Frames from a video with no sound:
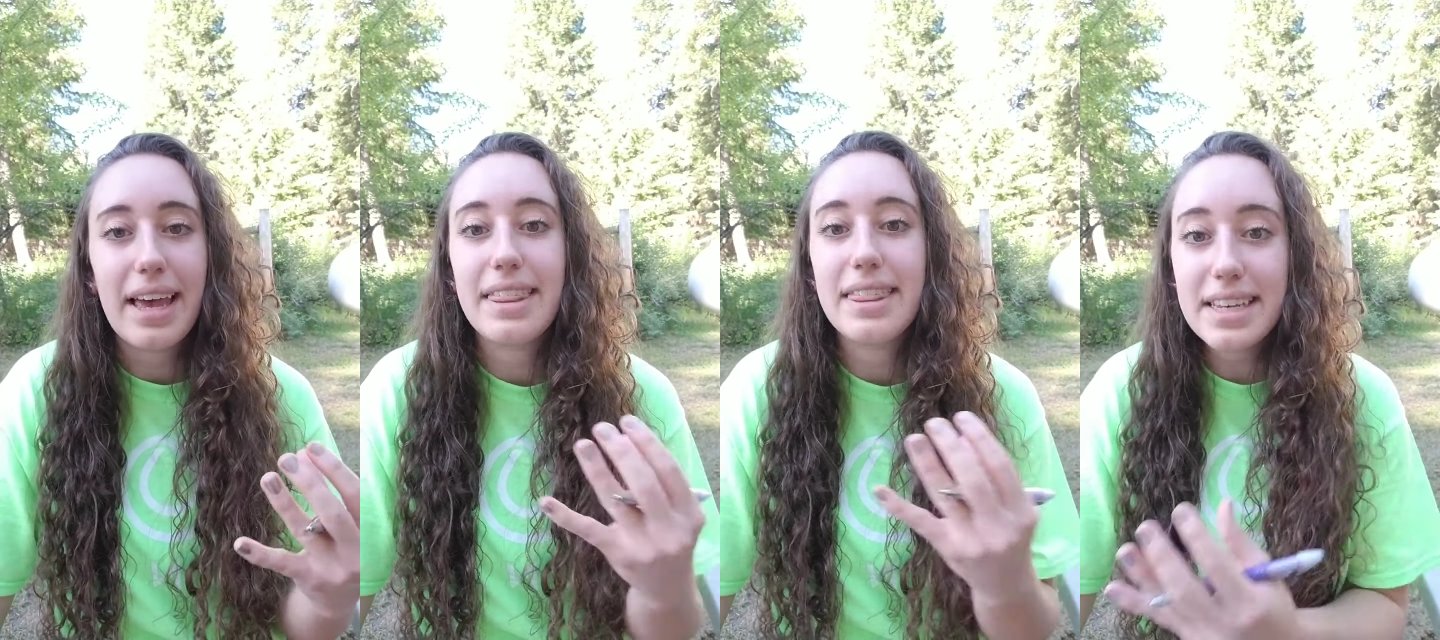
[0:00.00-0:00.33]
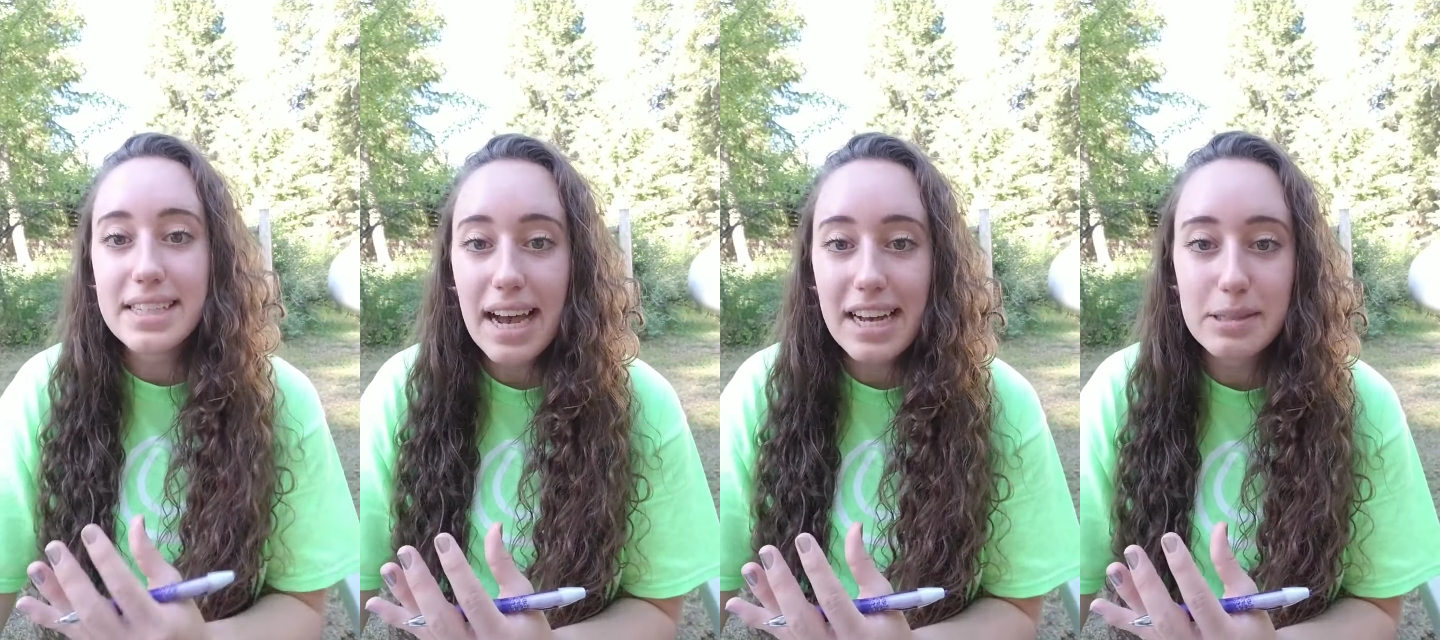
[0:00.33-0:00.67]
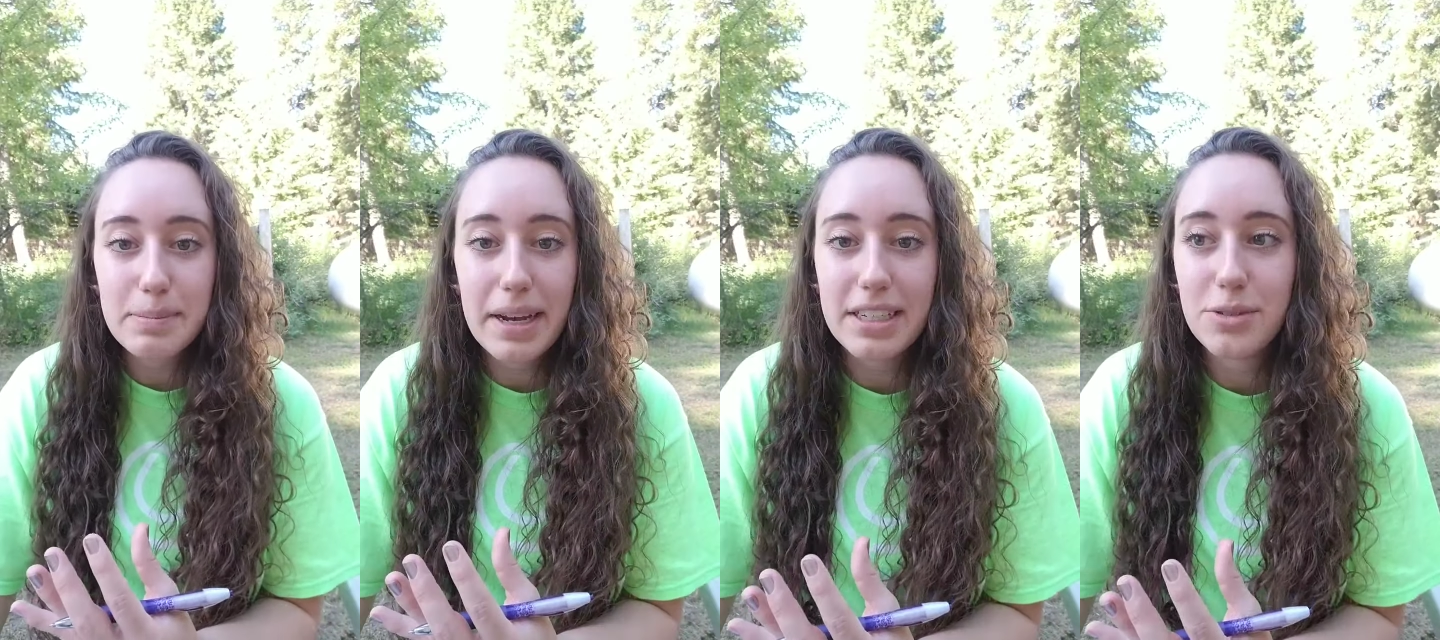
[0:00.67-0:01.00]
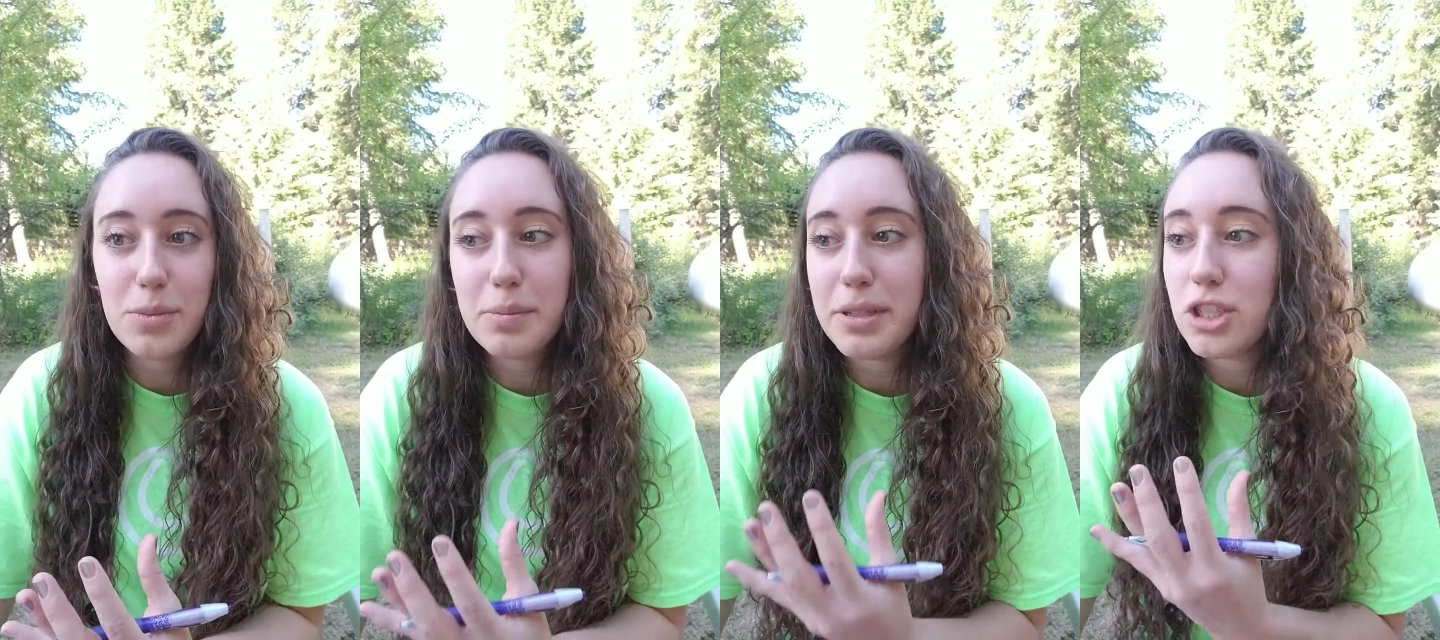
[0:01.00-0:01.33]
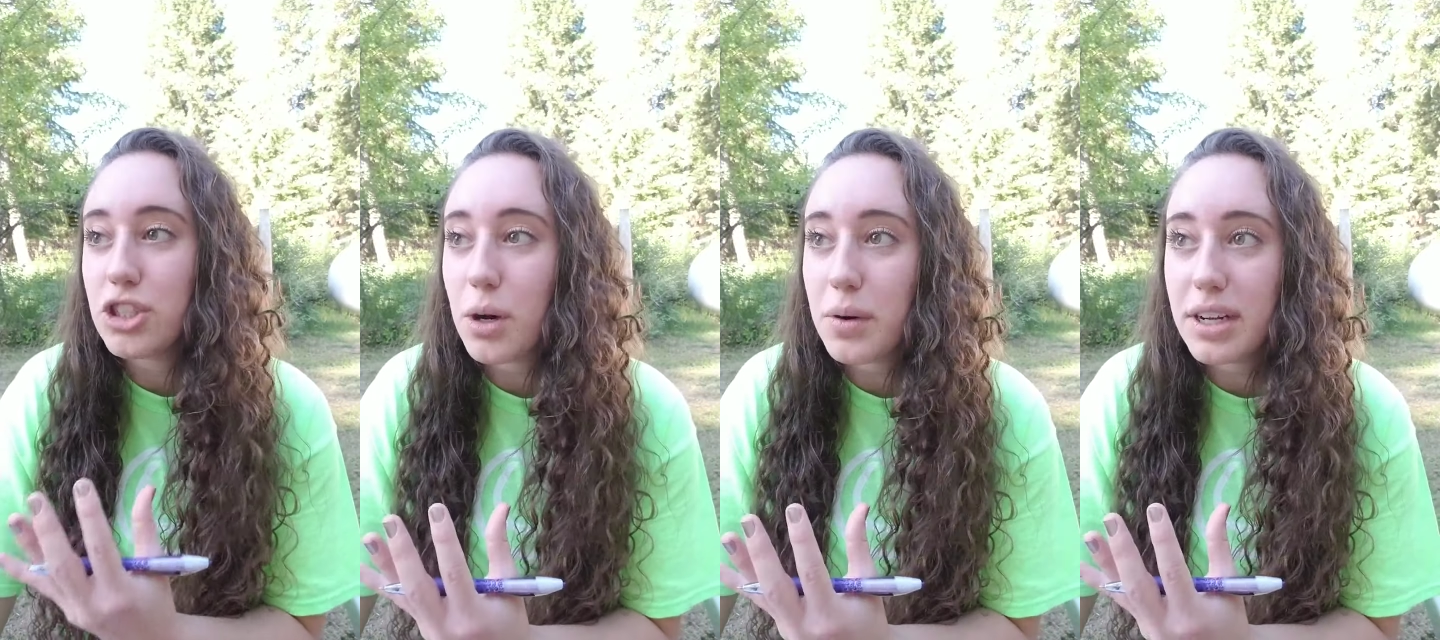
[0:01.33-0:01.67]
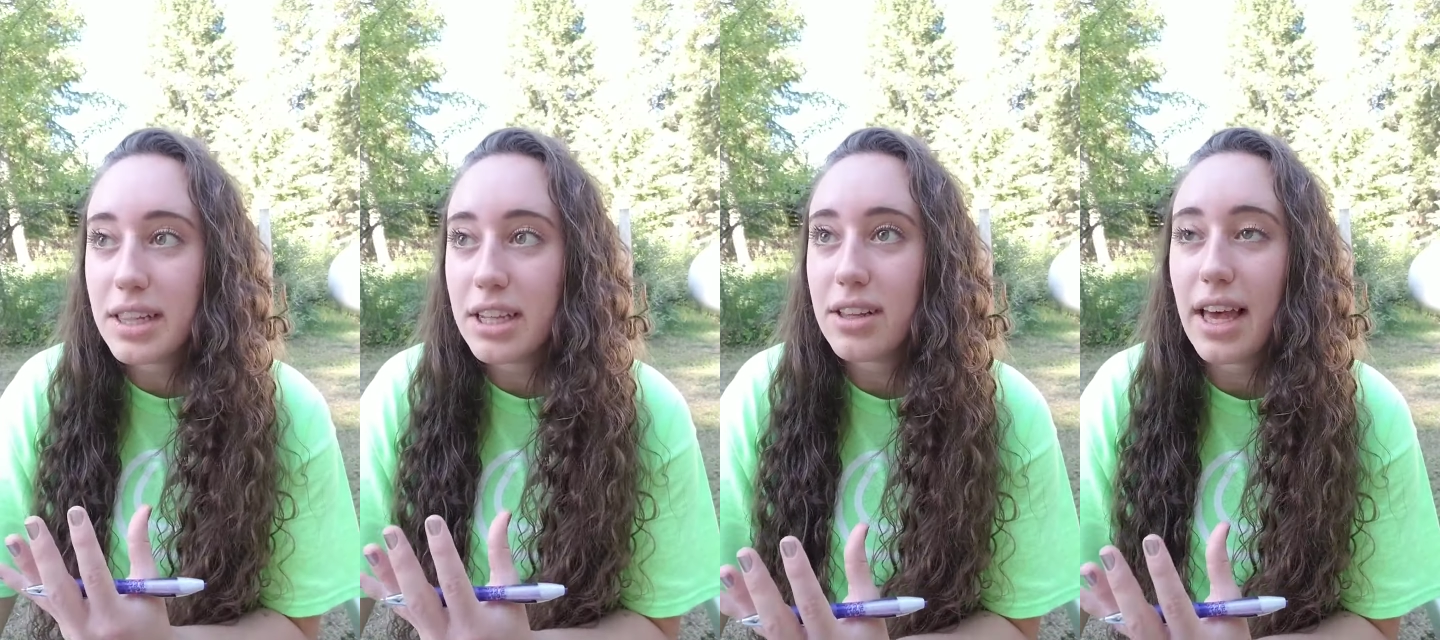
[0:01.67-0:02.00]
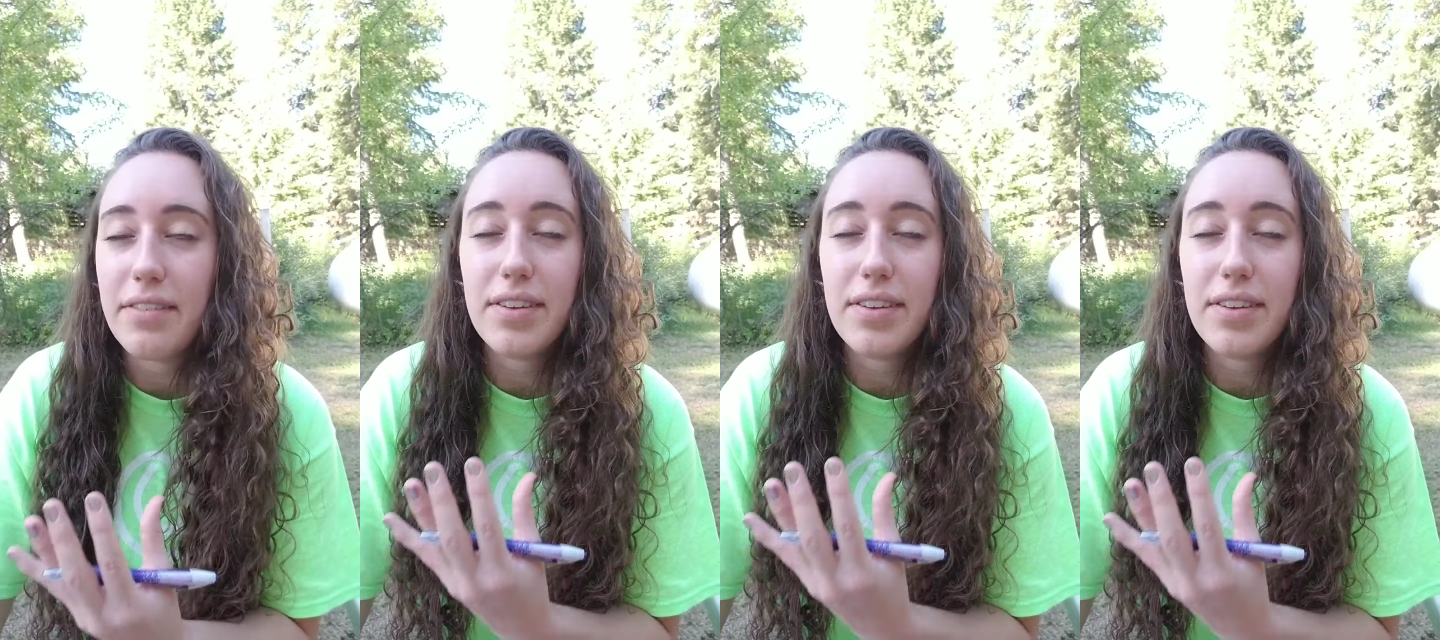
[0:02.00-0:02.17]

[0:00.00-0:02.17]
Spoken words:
this aspect would be so good in their life.